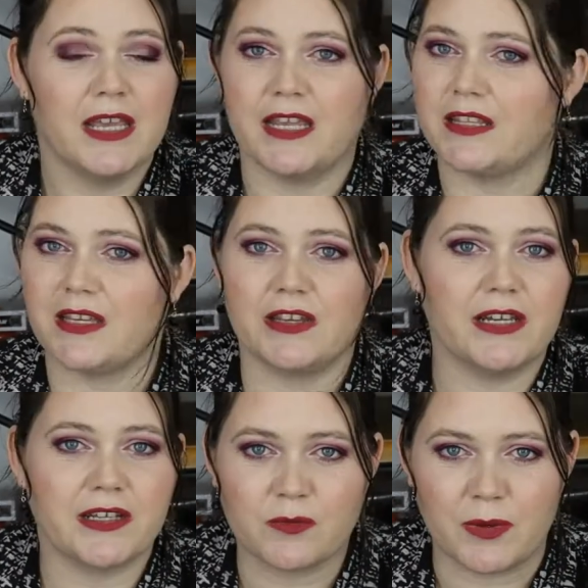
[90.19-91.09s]
It's
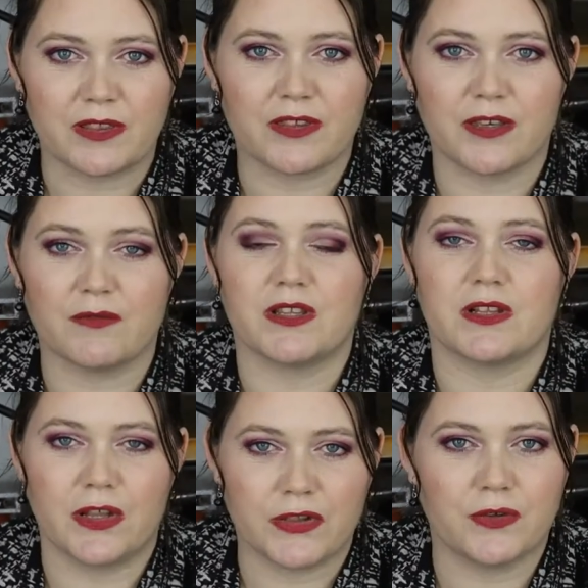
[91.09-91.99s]
inexpensive,
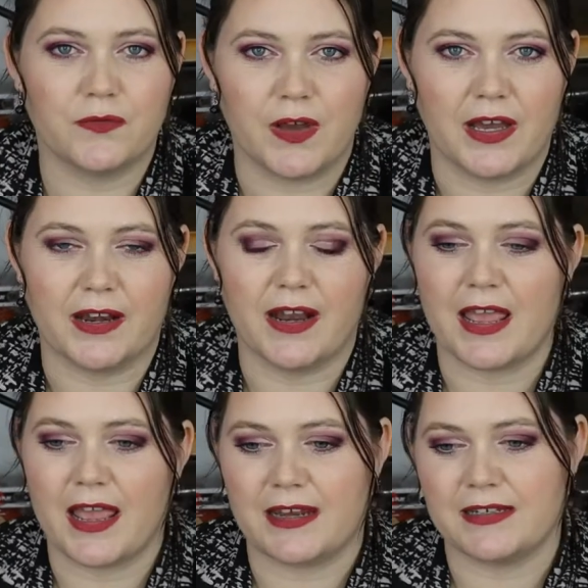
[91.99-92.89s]
it's lots of fun,
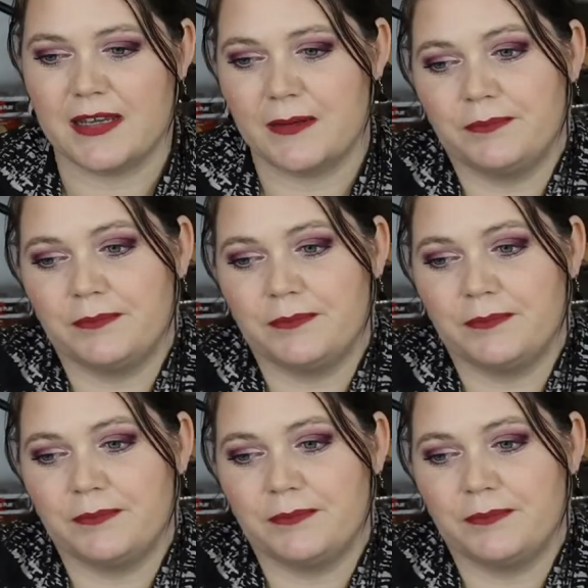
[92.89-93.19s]
and